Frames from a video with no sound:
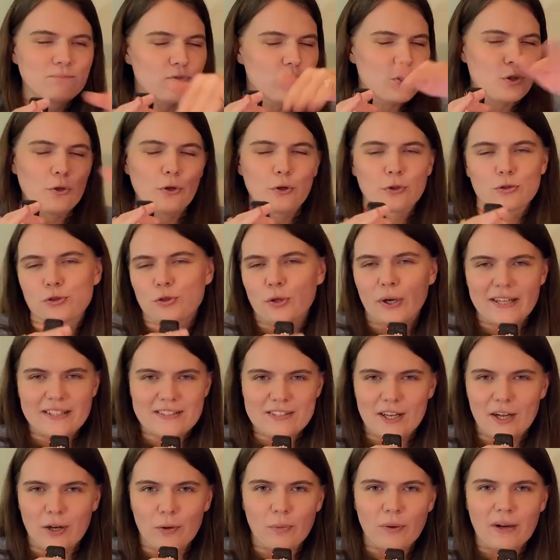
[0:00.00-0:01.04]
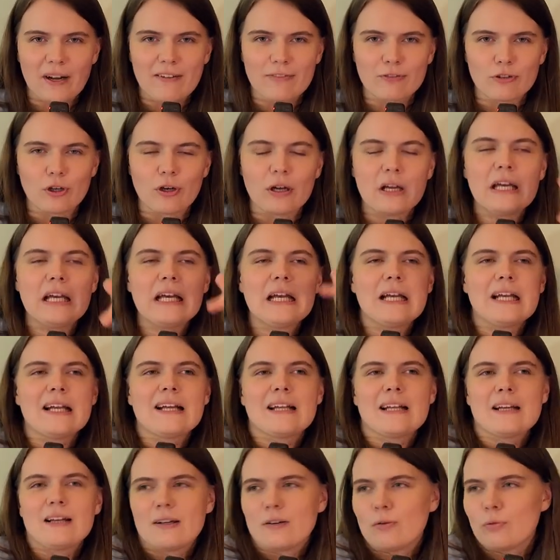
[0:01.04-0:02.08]
do your tracing or whatever,
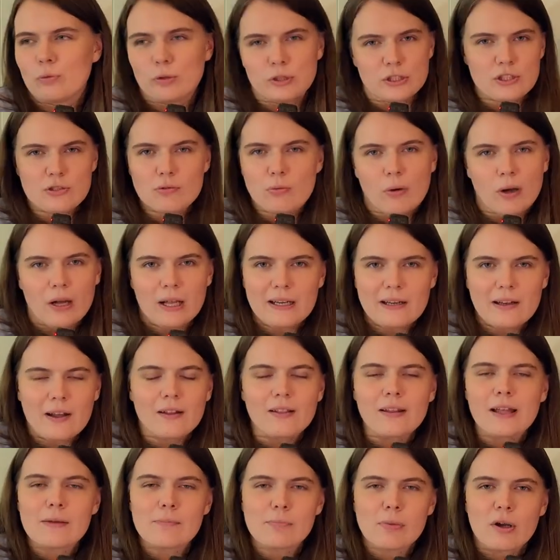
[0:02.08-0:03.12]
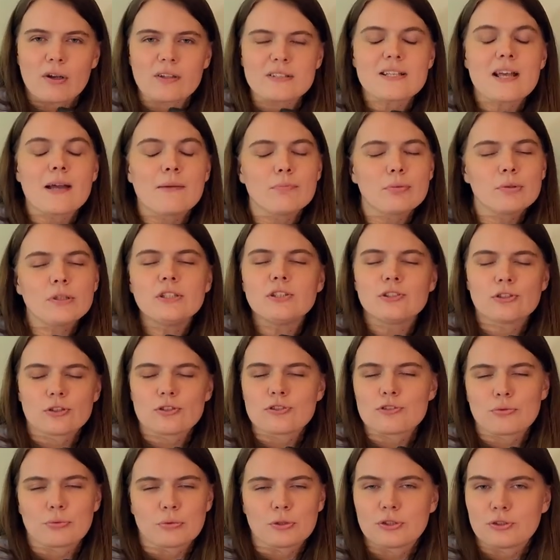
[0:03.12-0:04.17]
which is what a light box, I'm pretty sure,
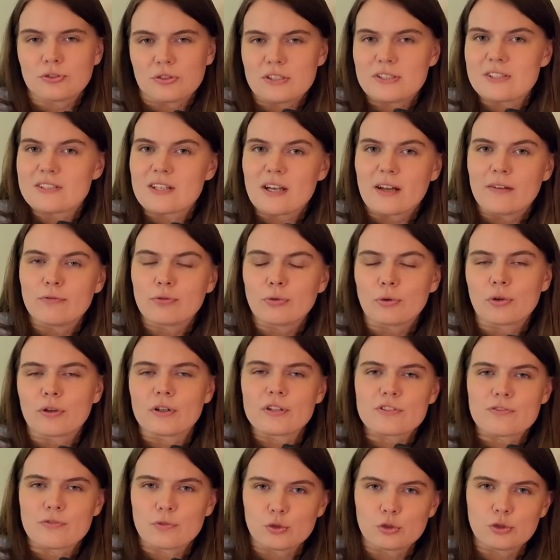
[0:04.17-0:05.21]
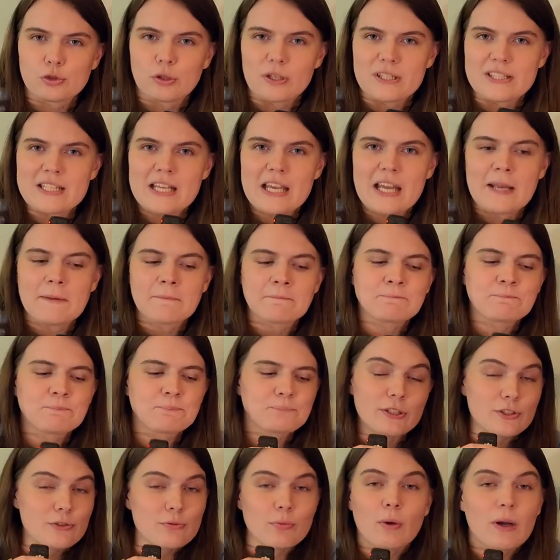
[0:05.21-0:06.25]
is originally designed for, is for tracing,
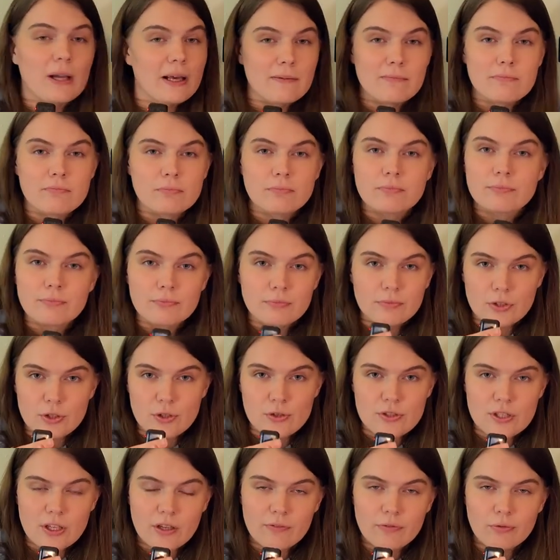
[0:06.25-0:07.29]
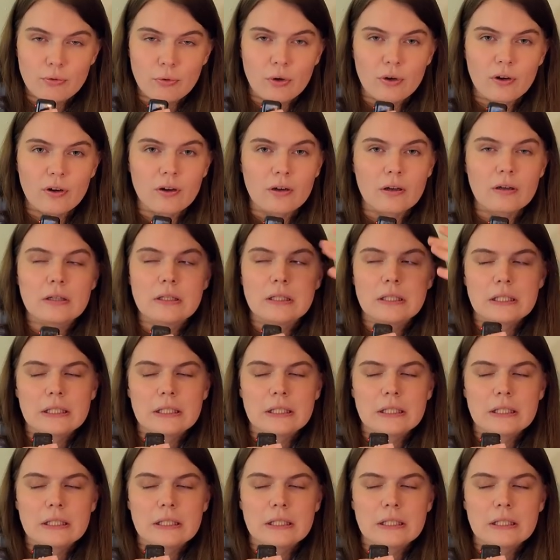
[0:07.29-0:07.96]
which is what I'm using it for